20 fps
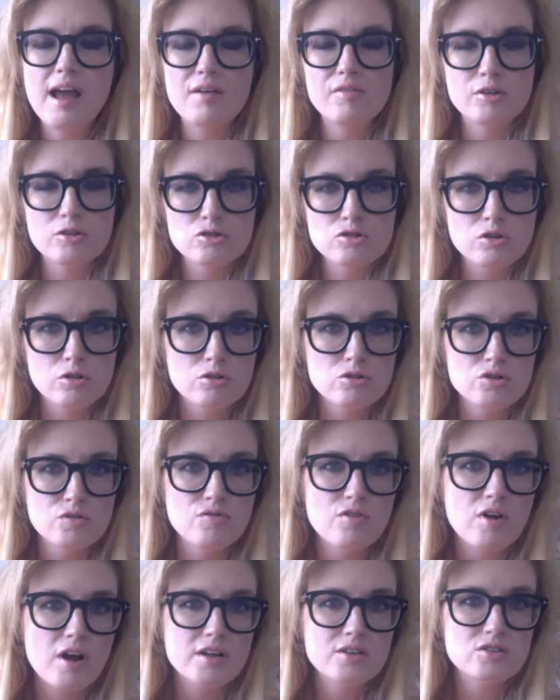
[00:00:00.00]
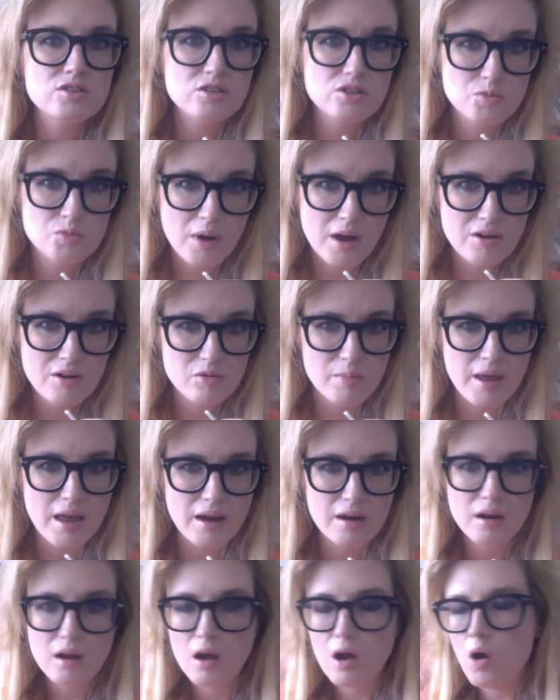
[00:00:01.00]
have exclusive rights to Spider
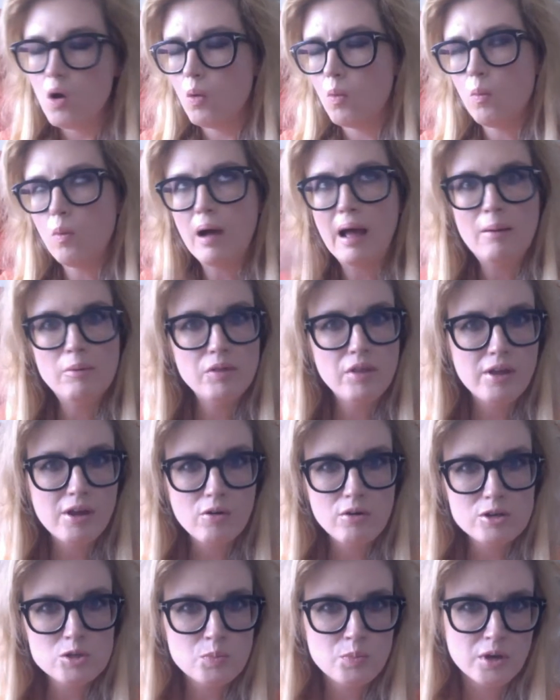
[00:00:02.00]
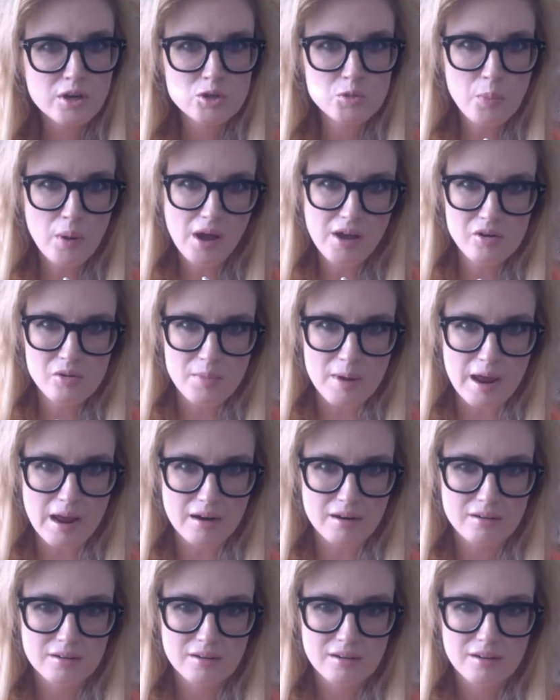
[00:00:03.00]
Man, why would they always pick Spider Man?